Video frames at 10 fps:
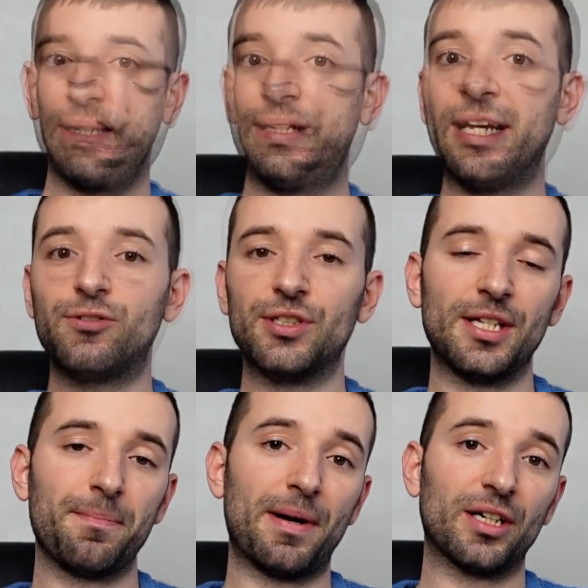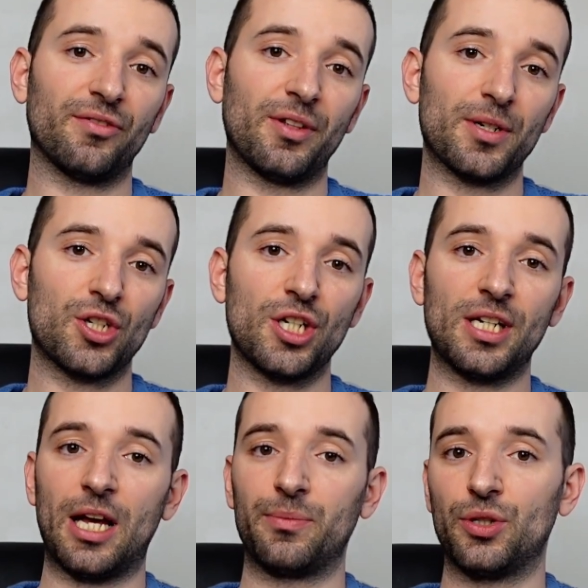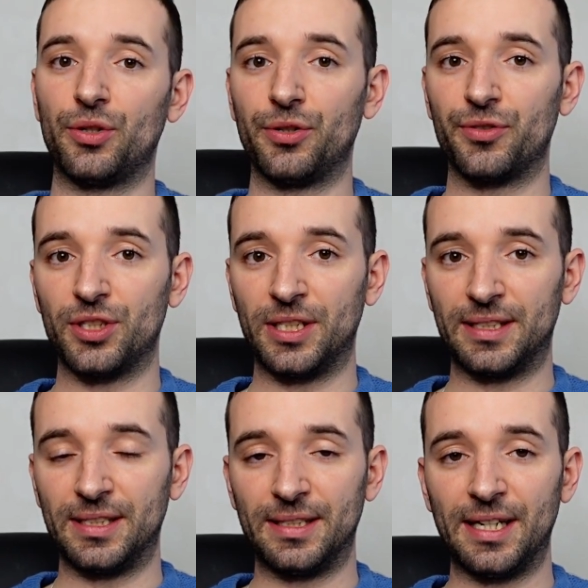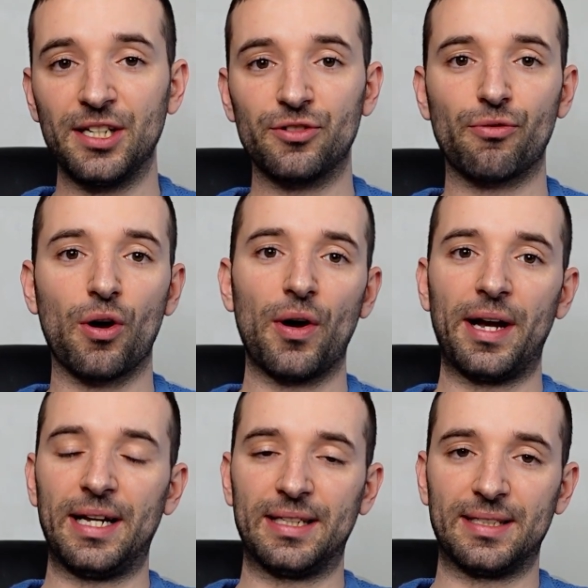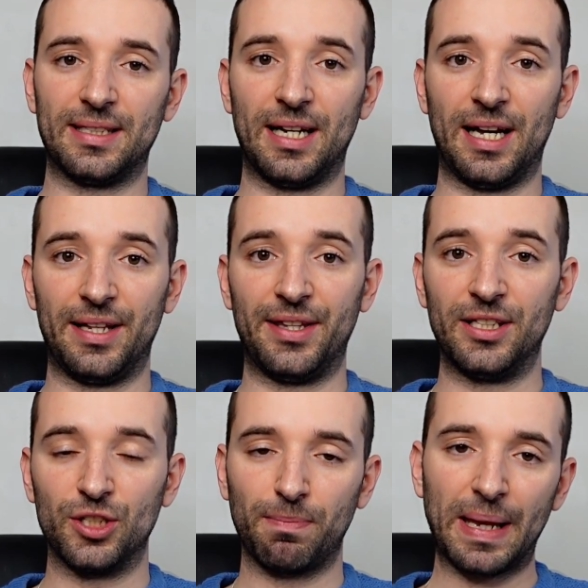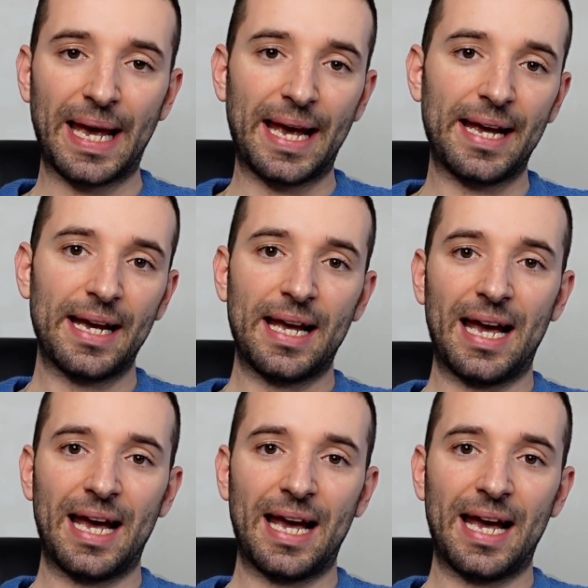The interesting part of the machine, I'm sure you've seen it in the intro, is the display,